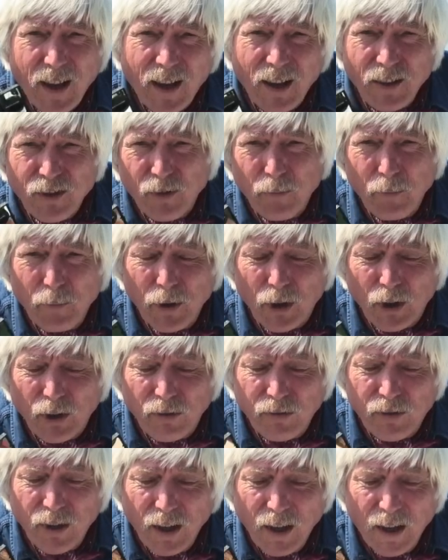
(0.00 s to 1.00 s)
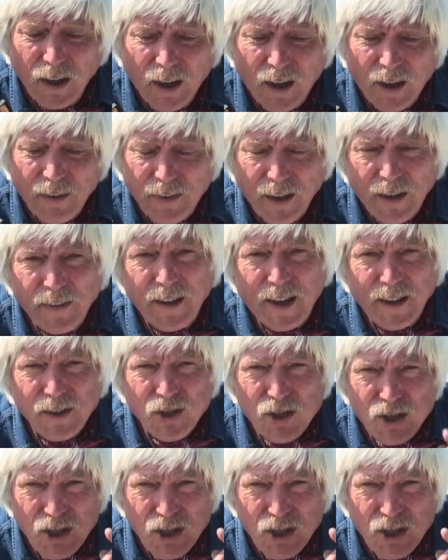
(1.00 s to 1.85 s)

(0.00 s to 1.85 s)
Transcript: hasn't moved, then that's